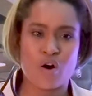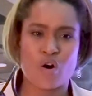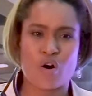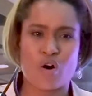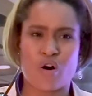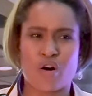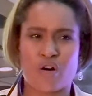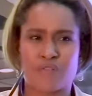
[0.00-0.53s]

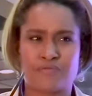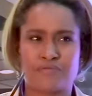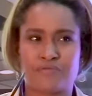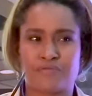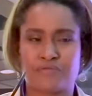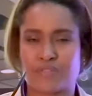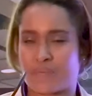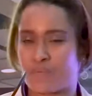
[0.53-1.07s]
of,
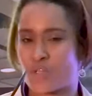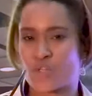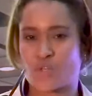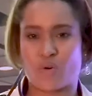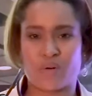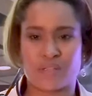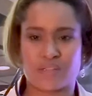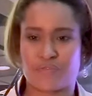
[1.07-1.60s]
I'm not
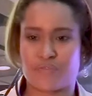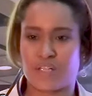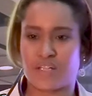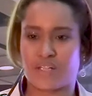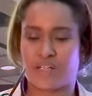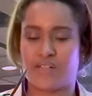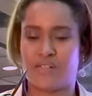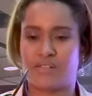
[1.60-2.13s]
sure what the
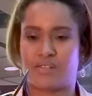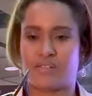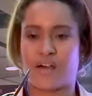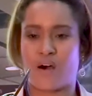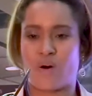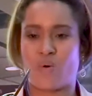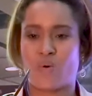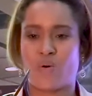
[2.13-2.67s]
figure is
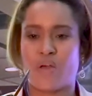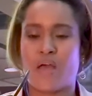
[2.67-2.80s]
now,